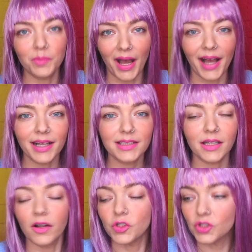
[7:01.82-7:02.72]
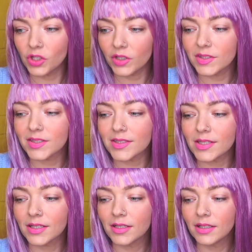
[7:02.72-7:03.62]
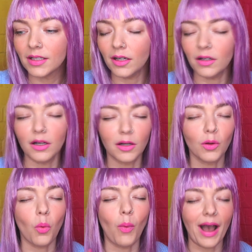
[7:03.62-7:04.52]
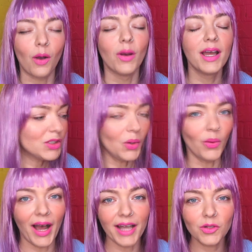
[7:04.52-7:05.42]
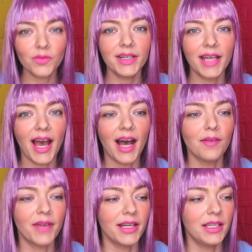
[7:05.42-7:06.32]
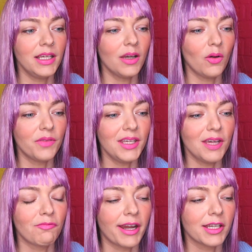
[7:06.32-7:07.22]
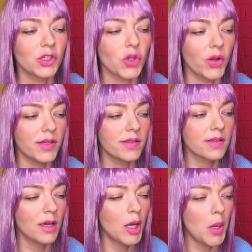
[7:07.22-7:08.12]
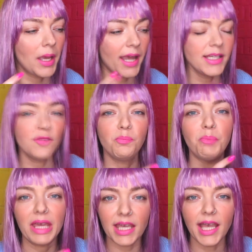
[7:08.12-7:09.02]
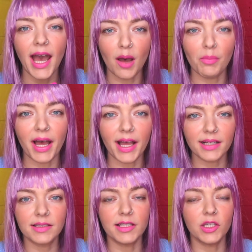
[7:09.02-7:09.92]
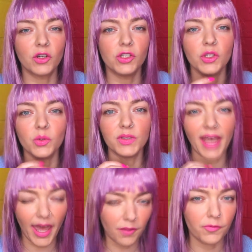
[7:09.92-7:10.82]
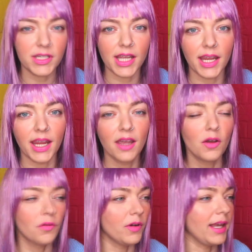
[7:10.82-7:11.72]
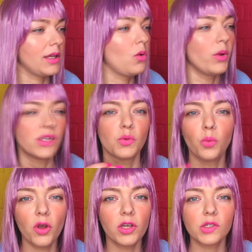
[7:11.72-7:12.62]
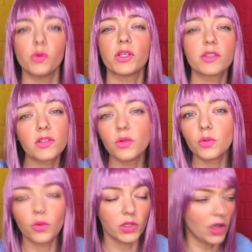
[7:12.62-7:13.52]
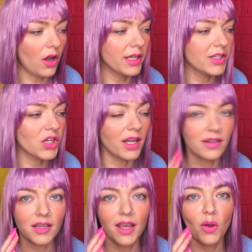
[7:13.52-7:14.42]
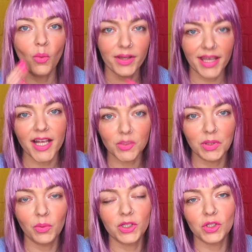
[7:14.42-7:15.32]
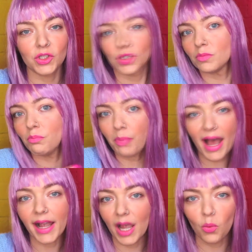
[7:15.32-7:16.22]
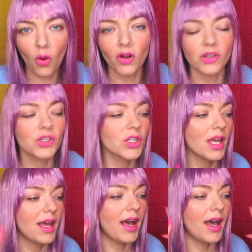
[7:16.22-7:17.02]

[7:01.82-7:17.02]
bags are just, oh wow. So I don't really have any of the Irregular Choice kind of big handbags that you could use every day for like going to work, going to school, going to college. And when they asked me which bag I want,